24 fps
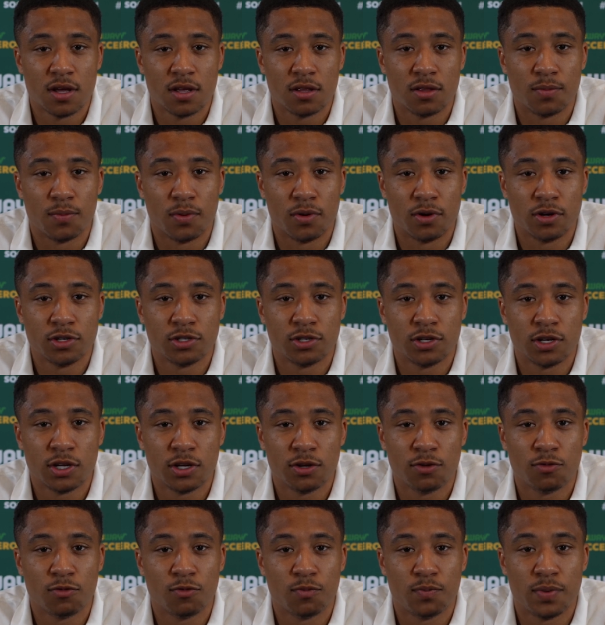the boys
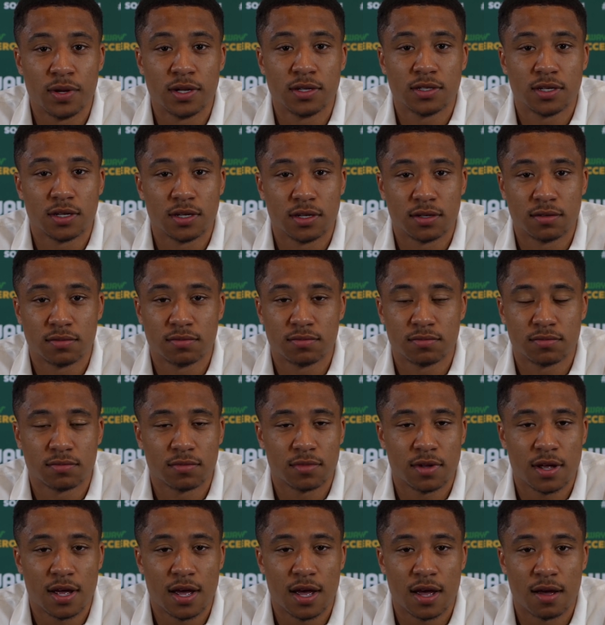here who've been to
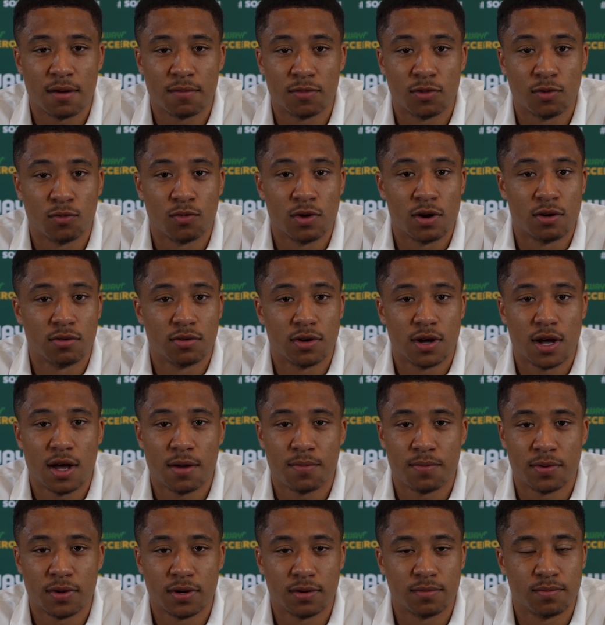um, the World
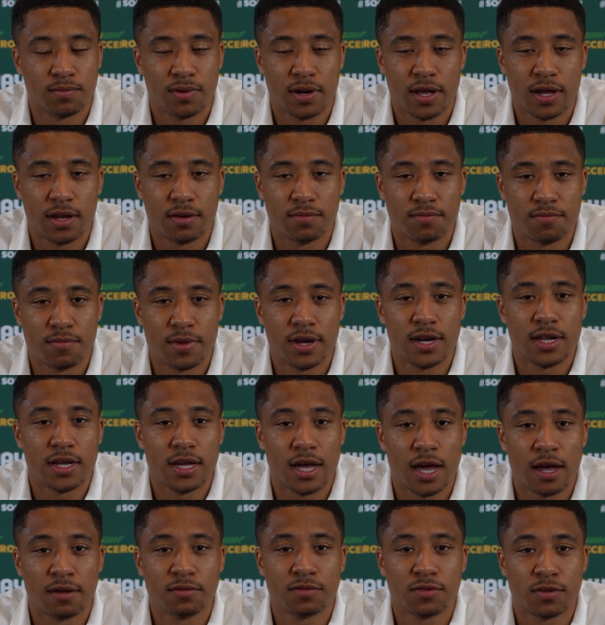Cup and played many
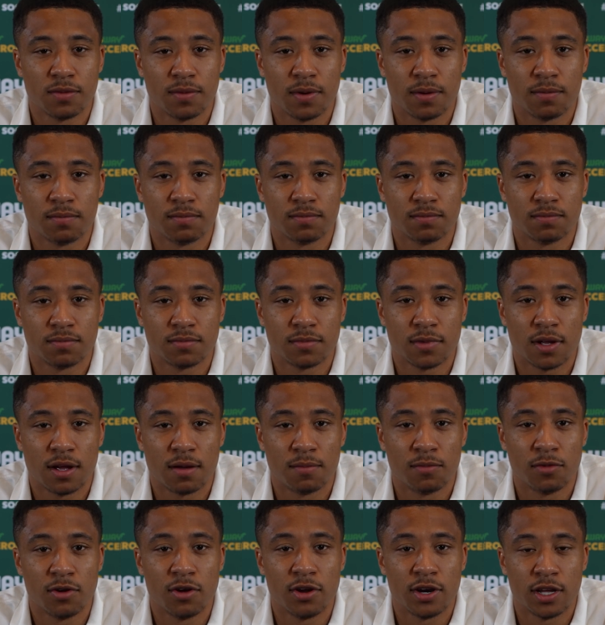games with them. I'm
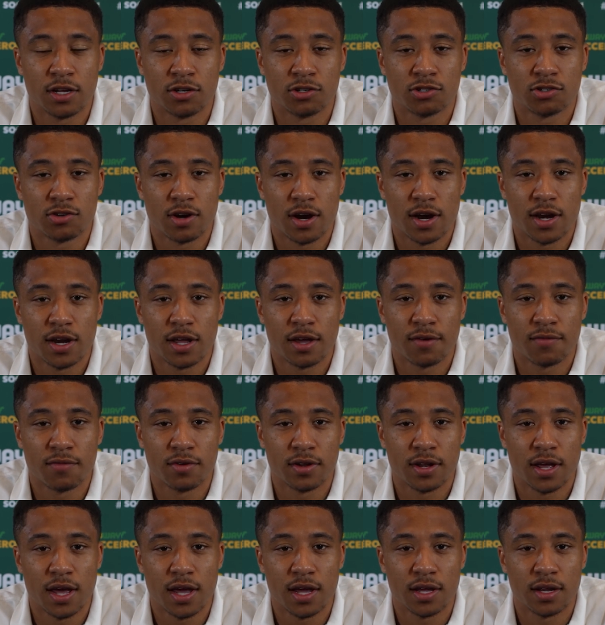I'm learning and training every
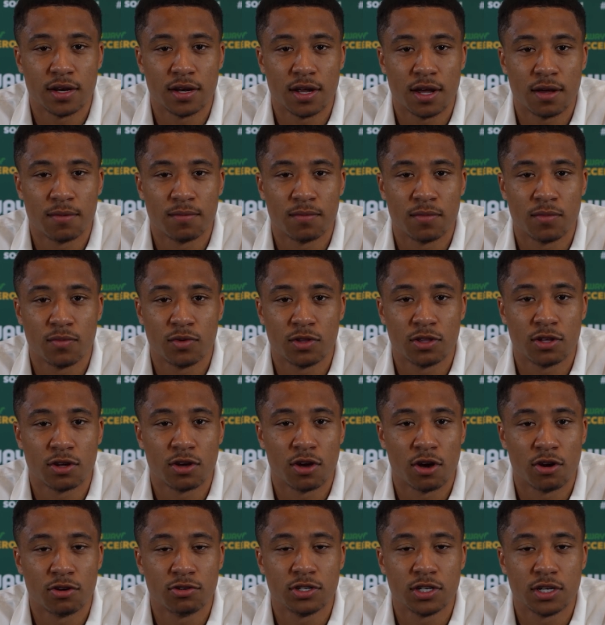day, and um, with the
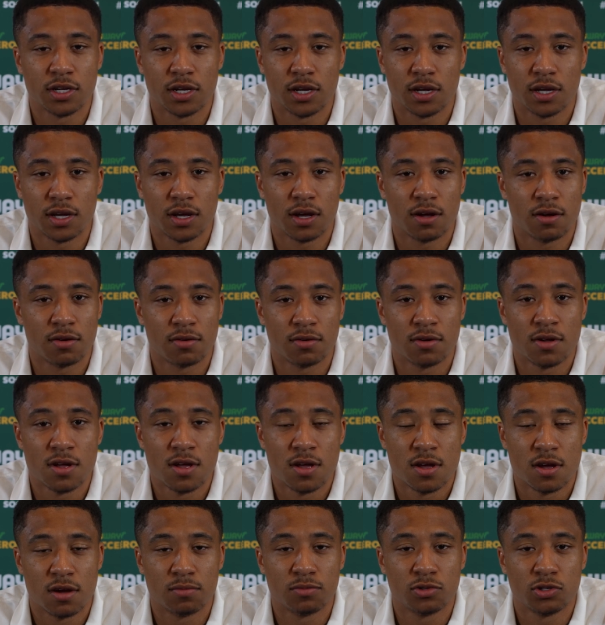coaching here, I'll.
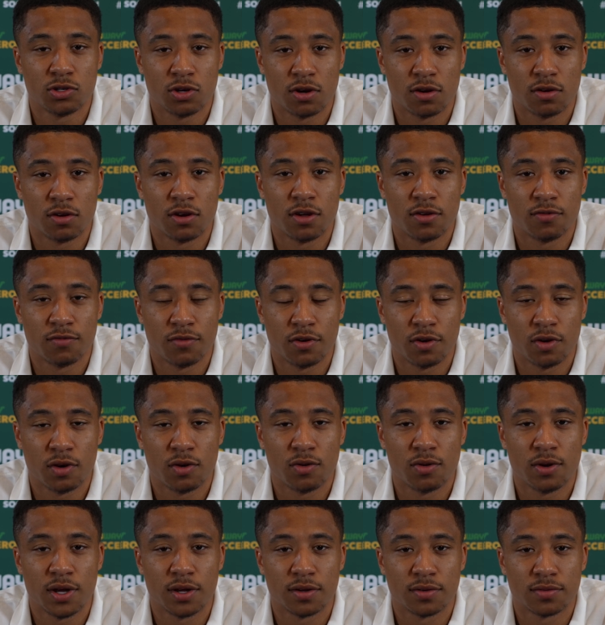I'm sure I'll learn very
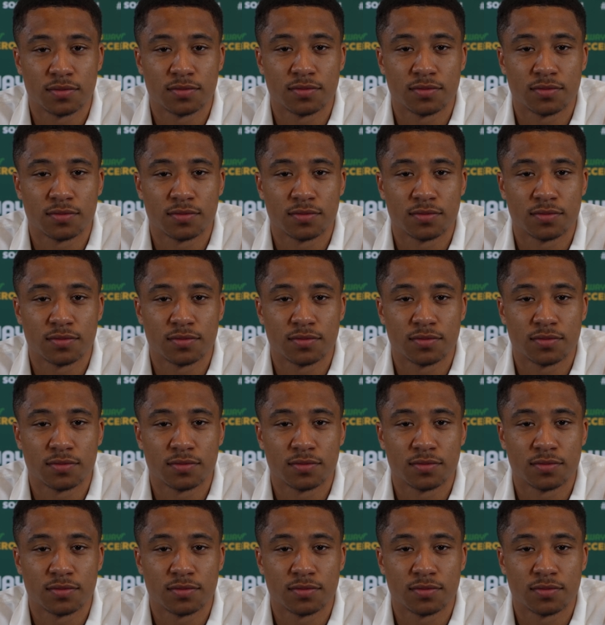quick.